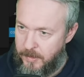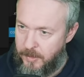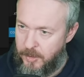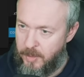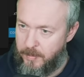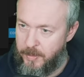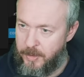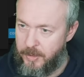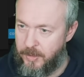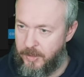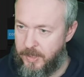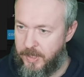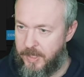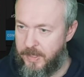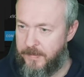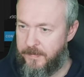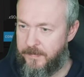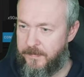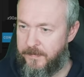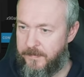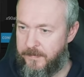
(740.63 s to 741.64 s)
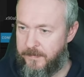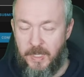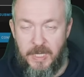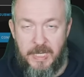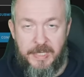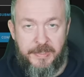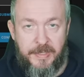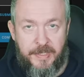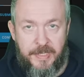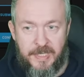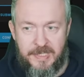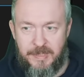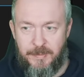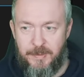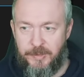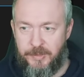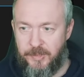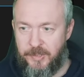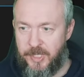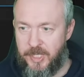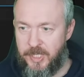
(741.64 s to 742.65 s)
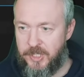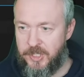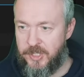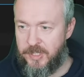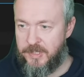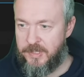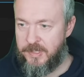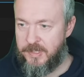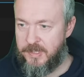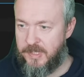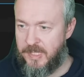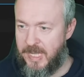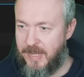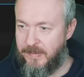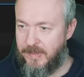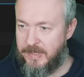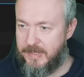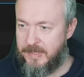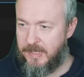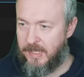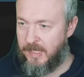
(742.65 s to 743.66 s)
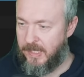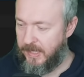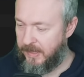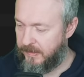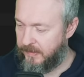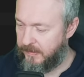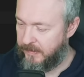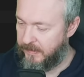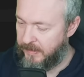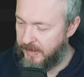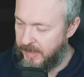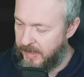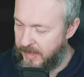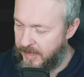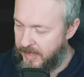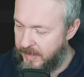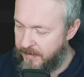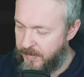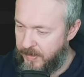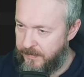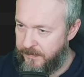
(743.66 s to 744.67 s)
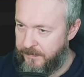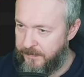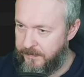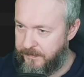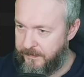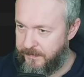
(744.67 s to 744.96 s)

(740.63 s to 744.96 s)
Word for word: Roborock. In the custom integrations, I will select Alarmo,